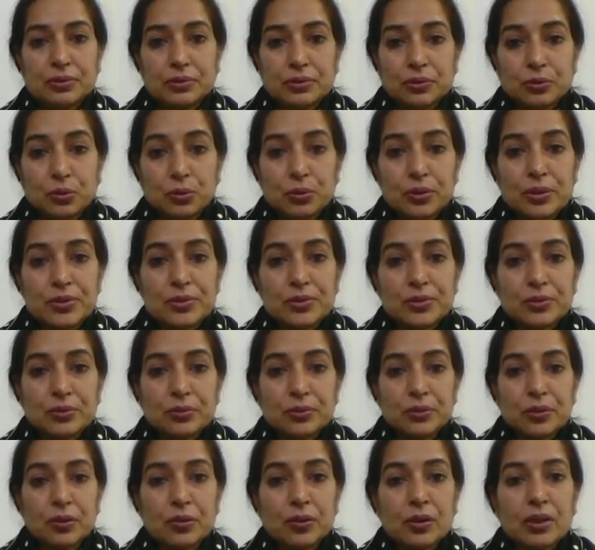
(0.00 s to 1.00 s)
Who is
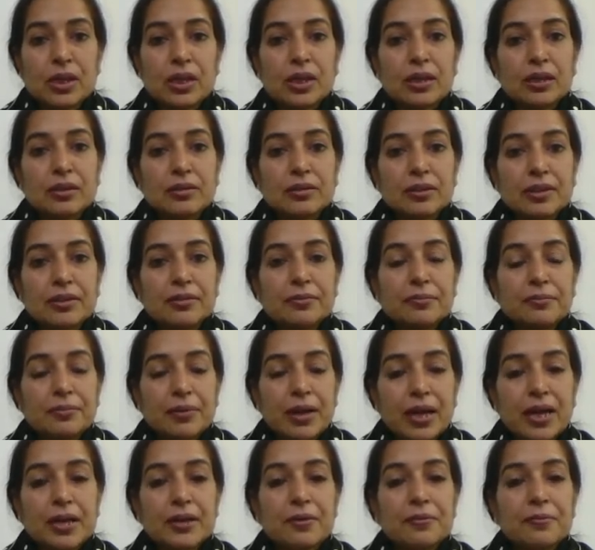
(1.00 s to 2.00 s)
Juno? The
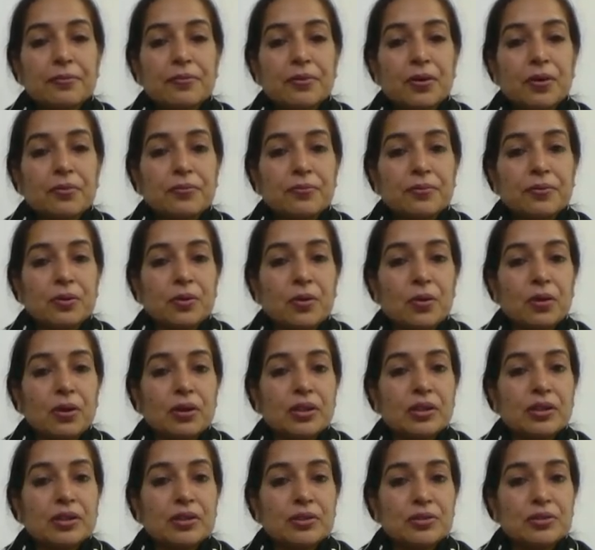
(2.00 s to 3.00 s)
wife of
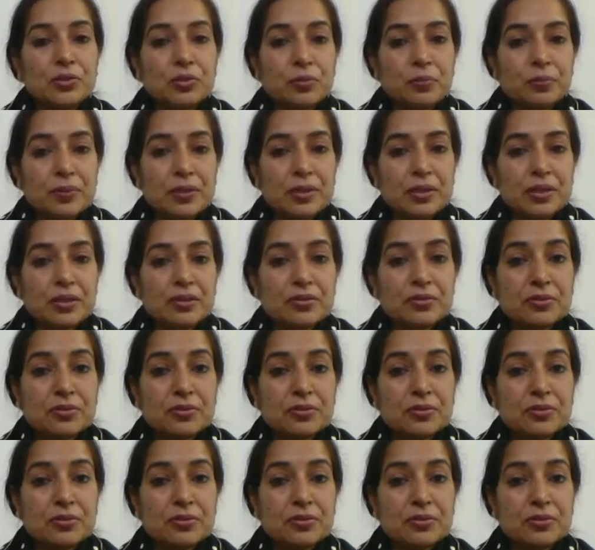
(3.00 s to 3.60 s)
god Jupiter.